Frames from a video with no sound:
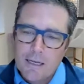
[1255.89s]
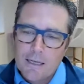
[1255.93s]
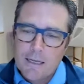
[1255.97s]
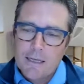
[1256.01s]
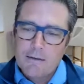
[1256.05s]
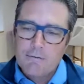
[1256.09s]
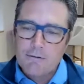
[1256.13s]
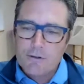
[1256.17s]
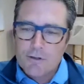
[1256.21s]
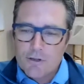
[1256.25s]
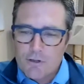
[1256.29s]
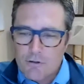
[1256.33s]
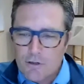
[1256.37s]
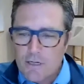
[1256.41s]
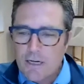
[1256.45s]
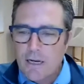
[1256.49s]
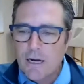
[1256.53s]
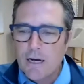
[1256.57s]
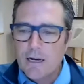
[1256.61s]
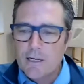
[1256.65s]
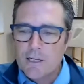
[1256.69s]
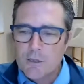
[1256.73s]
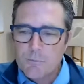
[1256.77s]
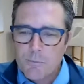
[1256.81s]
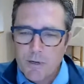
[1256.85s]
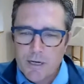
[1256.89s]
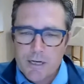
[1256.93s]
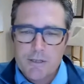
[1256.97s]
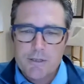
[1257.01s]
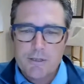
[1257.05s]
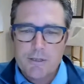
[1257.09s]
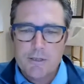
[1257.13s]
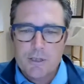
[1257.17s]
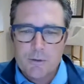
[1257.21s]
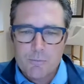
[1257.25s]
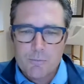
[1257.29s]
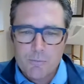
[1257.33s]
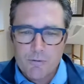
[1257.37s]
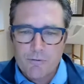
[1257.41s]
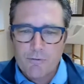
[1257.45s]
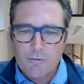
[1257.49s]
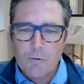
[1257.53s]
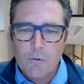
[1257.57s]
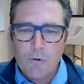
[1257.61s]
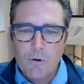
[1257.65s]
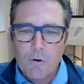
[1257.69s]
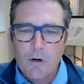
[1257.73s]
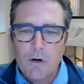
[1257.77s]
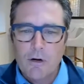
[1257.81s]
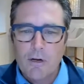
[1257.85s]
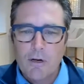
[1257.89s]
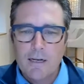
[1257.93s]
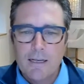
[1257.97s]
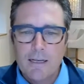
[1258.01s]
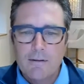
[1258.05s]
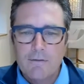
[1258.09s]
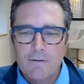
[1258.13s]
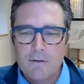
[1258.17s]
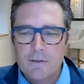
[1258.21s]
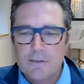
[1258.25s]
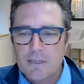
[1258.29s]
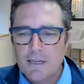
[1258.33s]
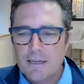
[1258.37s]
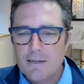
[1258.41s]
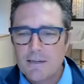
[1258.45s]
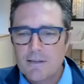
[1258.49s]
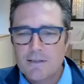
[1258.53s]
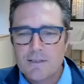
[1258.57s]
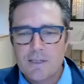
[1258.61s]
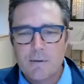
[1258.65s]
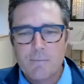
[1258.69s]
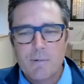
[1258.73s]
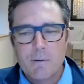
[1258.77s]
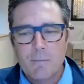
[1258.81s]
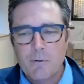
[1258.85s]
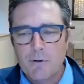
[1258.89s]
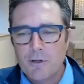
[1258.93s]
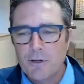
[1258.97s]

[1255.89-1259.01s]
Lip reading: even triage patients before, and even say to some people,